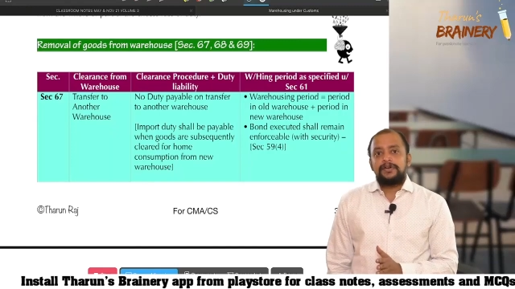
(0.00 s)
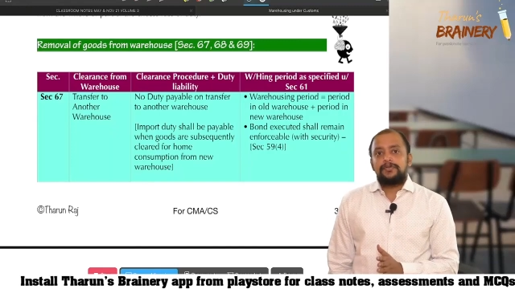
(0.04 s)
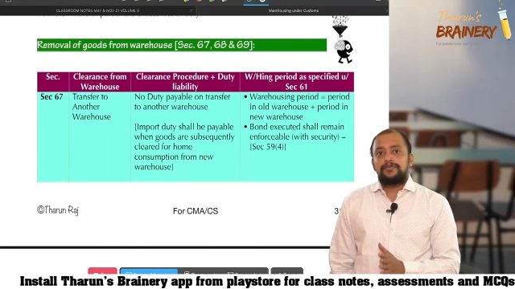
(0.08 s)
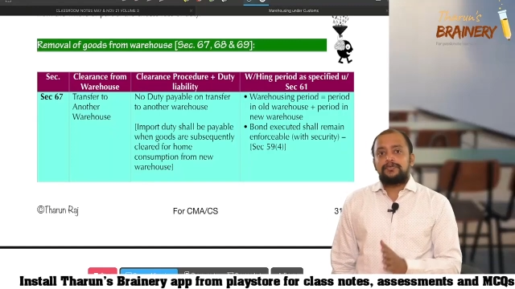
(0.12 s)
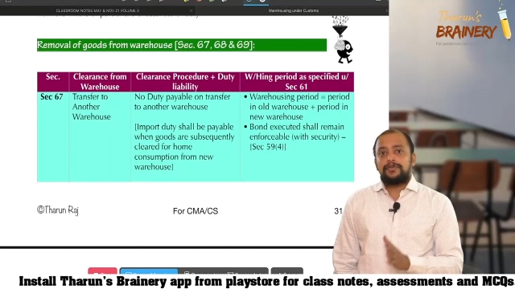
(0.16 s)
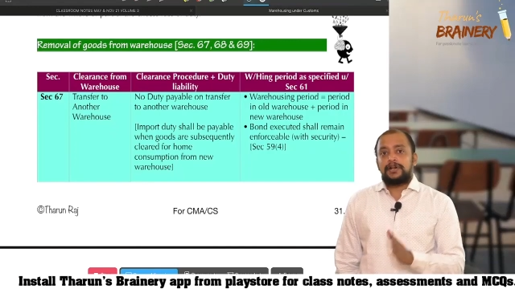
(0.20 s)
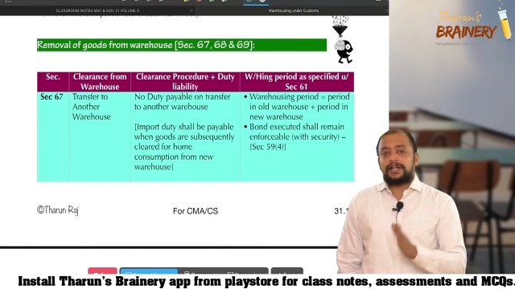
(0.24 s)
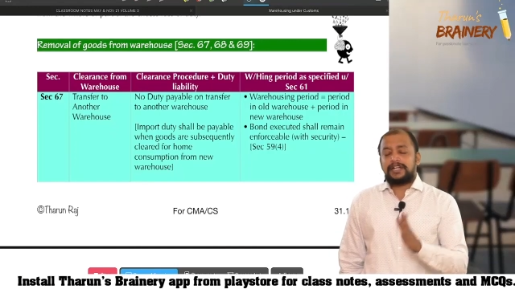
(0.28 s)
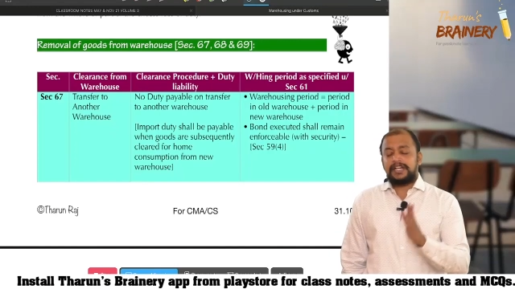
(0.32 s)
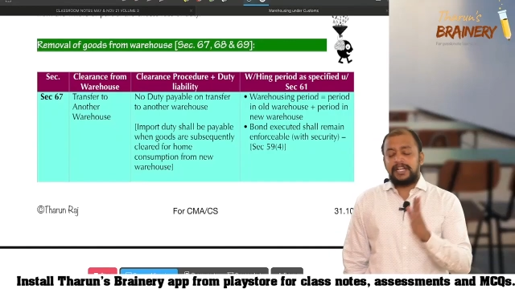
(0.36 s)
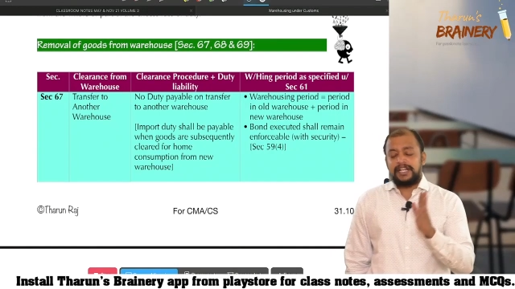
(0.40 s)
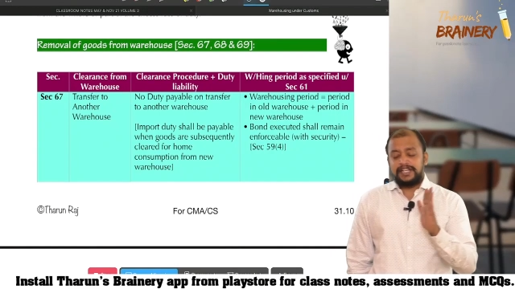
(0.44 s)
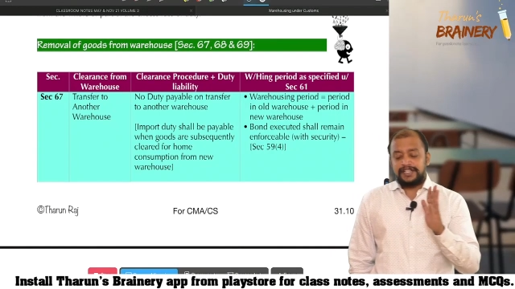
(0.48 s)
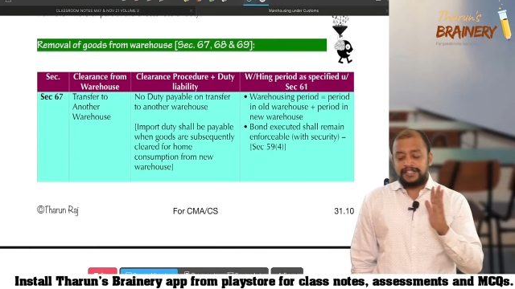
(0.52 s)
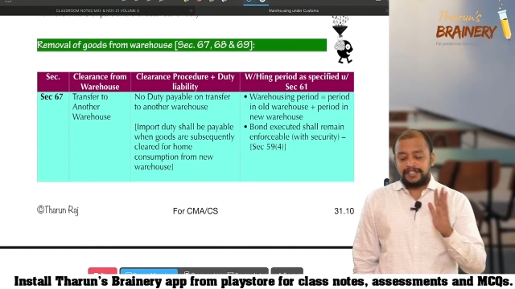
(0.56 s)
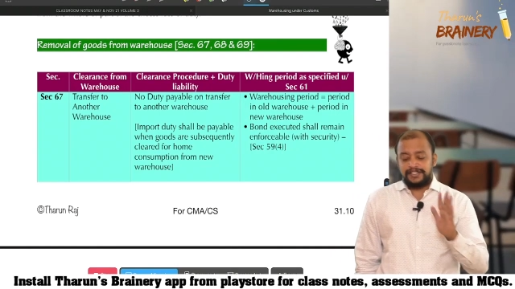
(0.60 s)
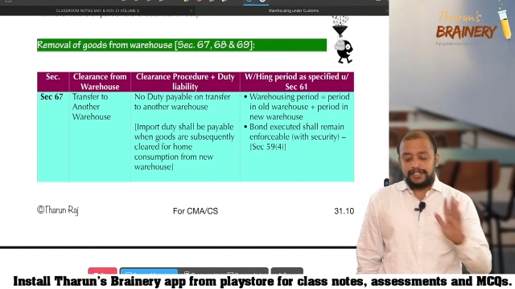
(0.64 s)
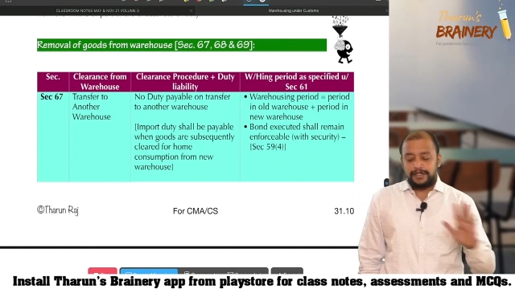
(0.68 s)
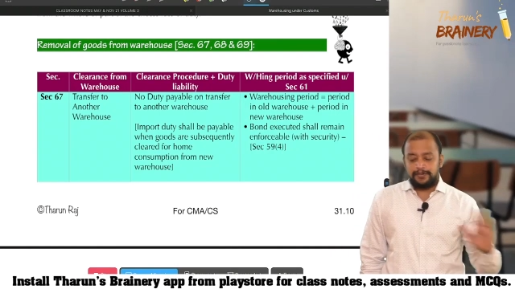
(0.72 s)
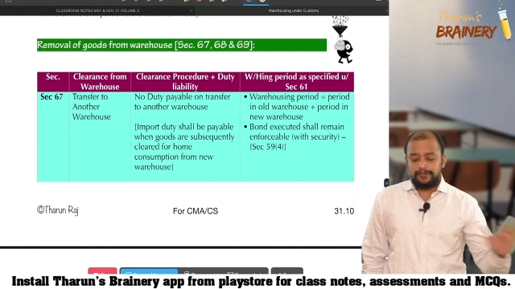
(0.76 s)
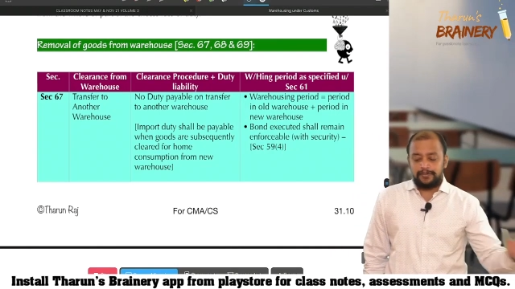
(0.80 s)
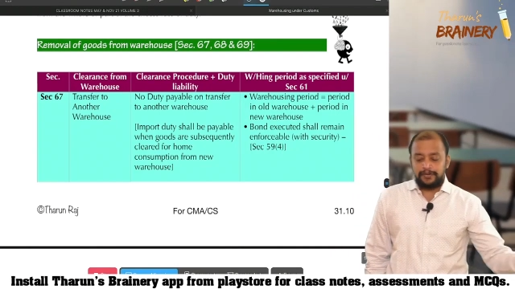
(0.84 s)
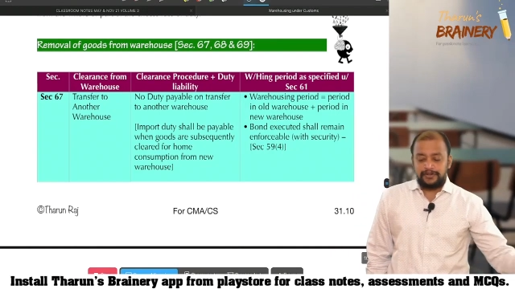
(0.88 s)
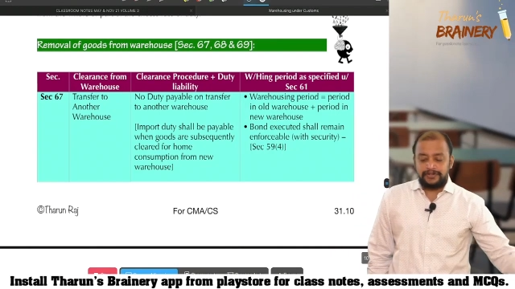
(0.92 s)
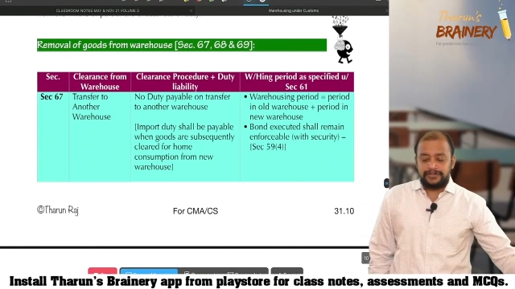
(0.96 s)
what is
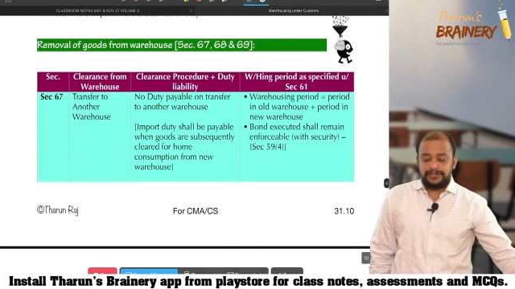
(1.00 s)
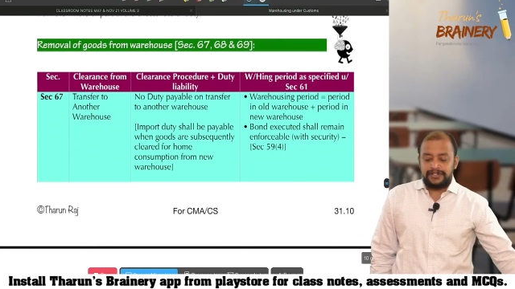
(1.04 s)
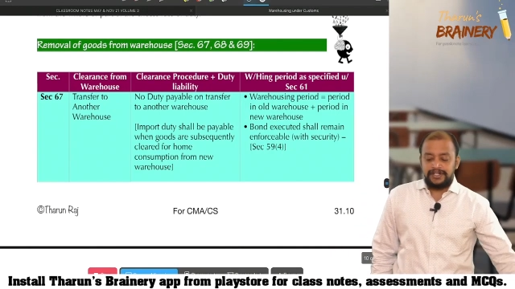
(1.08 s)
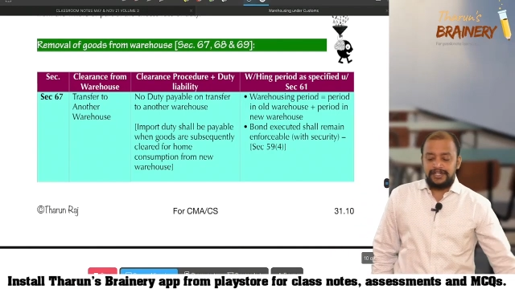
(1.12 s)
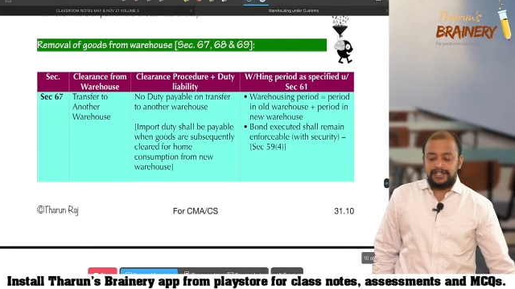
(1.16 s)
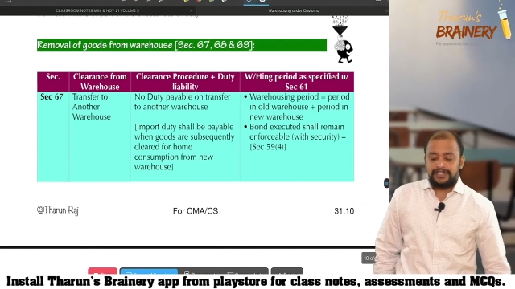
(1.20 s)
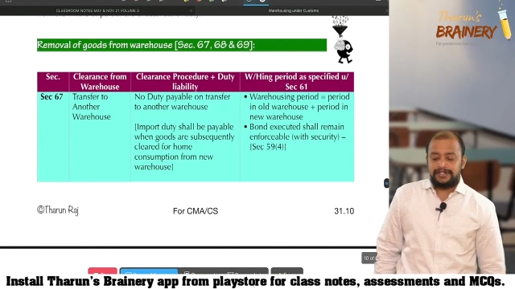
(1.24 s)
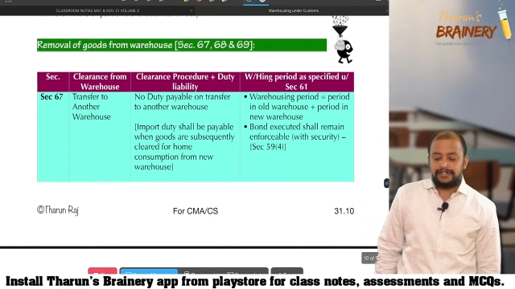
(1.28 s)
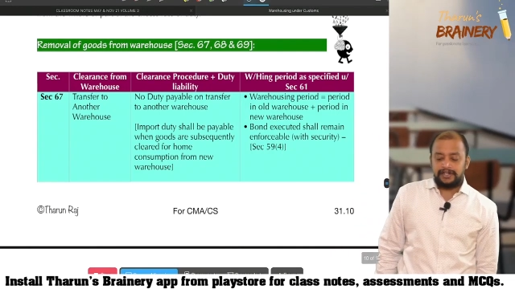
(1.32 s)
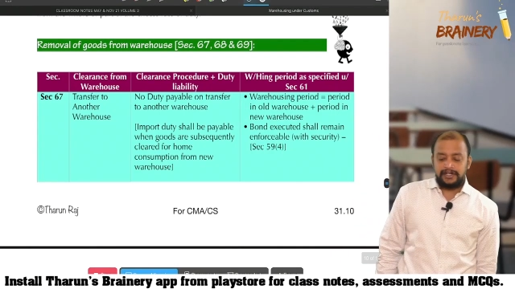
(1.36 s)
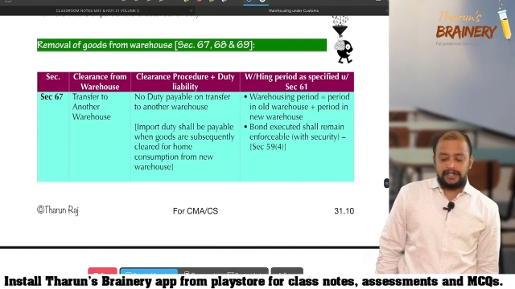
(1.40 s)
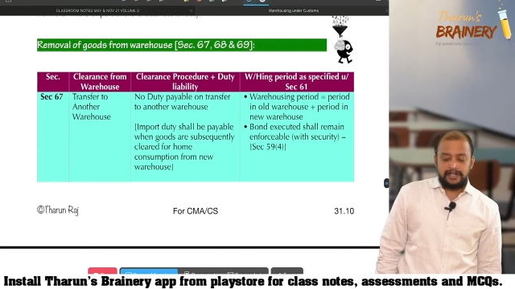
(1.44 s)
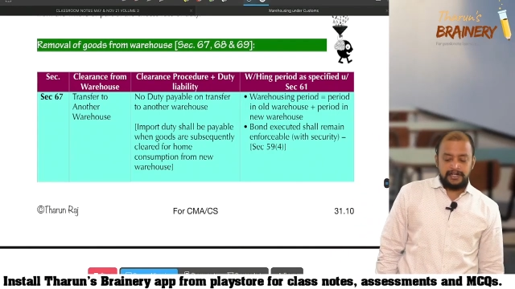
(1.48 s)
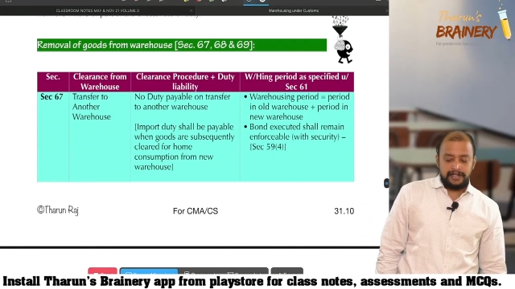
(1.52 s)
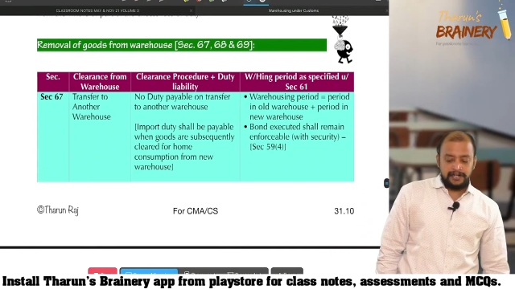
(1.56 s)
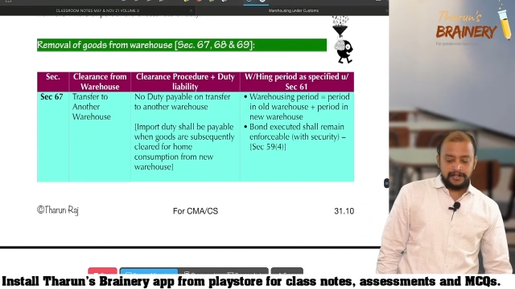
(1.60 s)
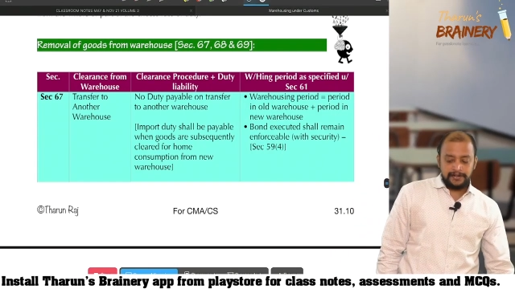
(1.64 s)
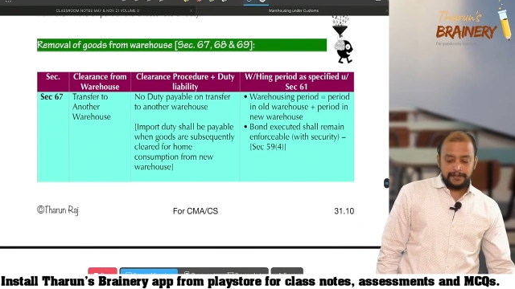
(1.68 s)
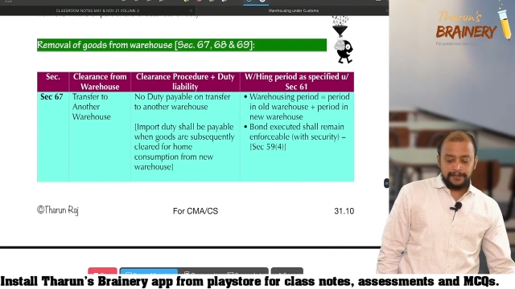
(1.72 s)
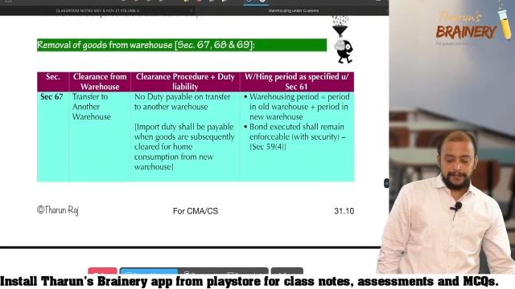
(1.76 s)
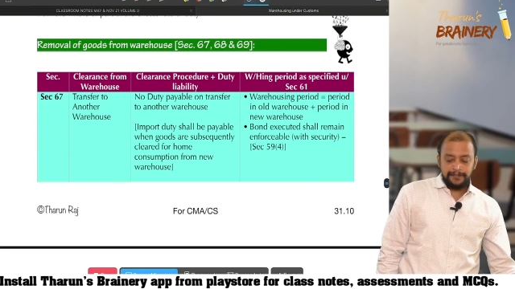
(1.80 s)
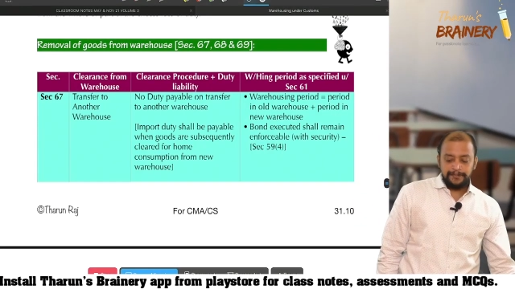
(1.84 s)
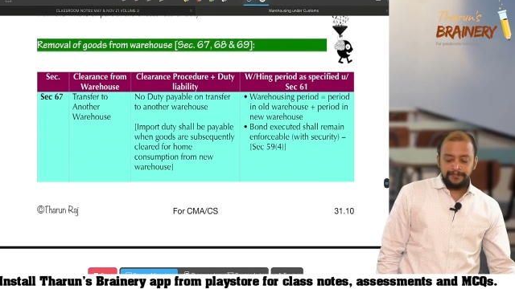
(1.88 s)
the procedure?